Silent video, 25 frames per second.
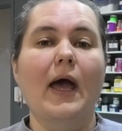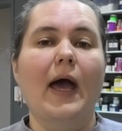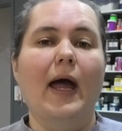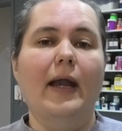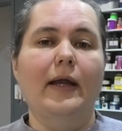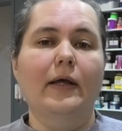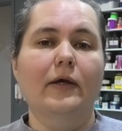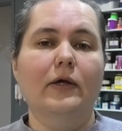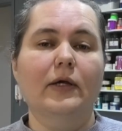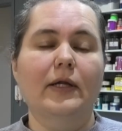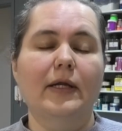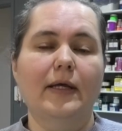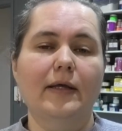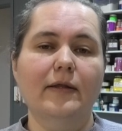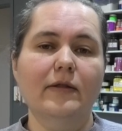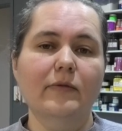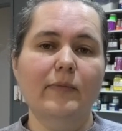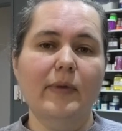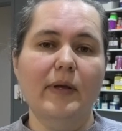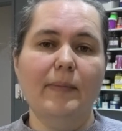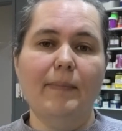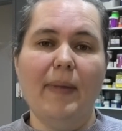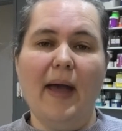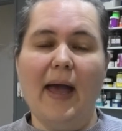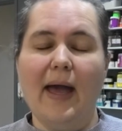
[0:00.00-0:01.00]
and it could
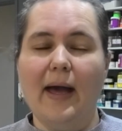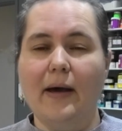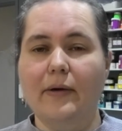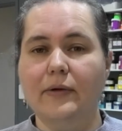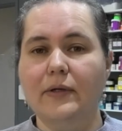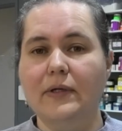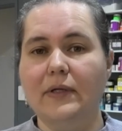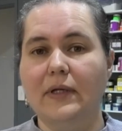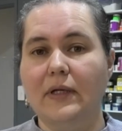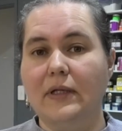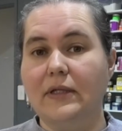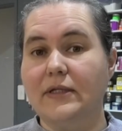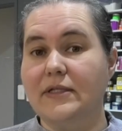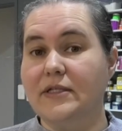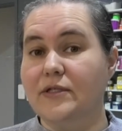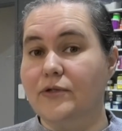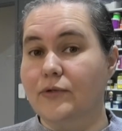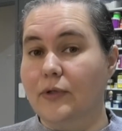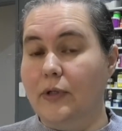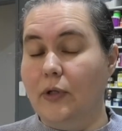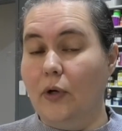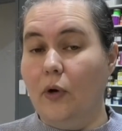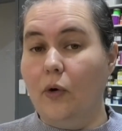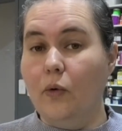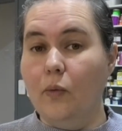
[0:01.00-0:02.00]
either be powdered,
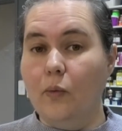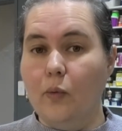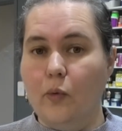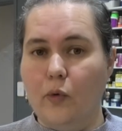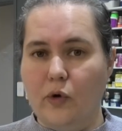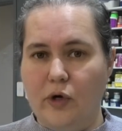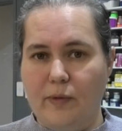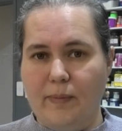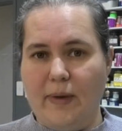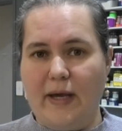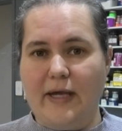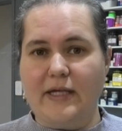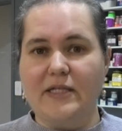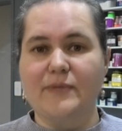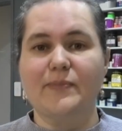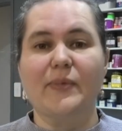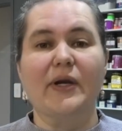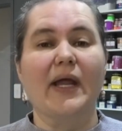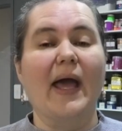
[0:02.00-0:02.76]
glycerin or water-based,